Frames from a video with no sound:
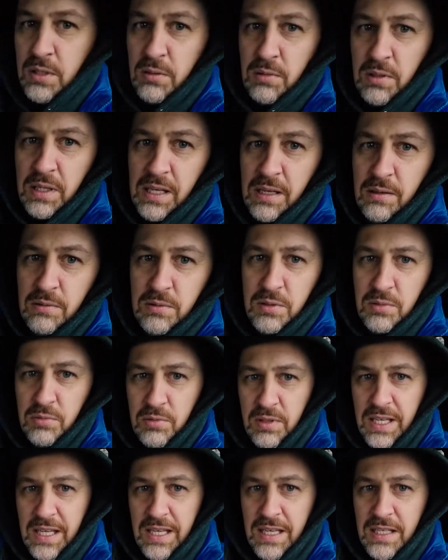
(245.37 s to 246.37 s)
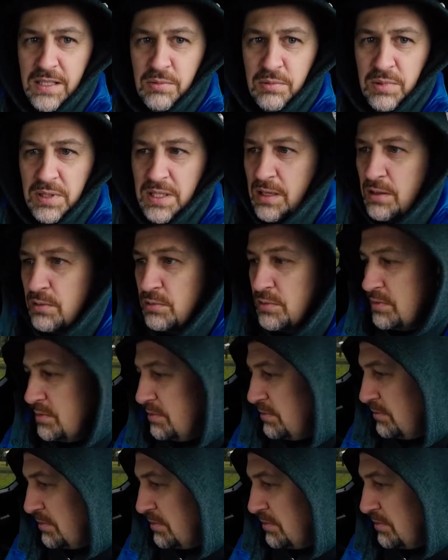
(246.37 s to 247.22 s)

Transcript: going out to eat, without